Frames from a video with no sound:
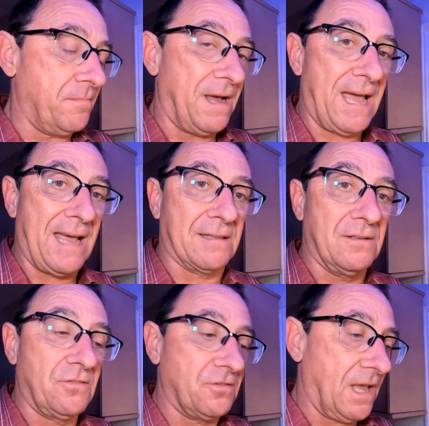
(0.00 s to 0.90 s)
up my
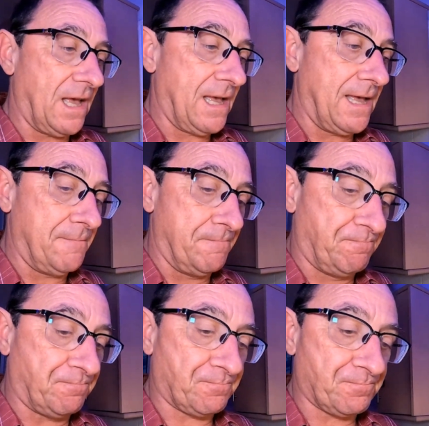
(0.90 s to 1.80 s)
hands.
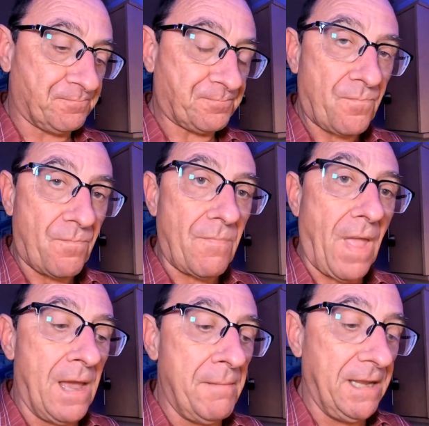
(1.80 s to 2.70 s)
um,
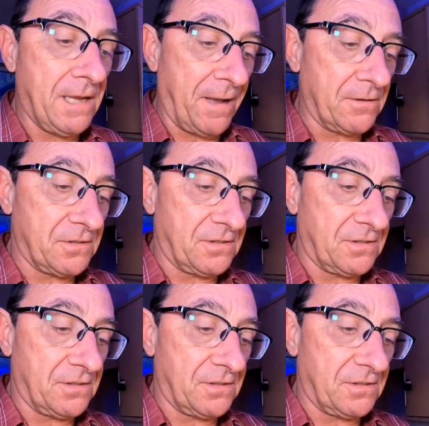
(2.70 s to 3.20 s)
I make about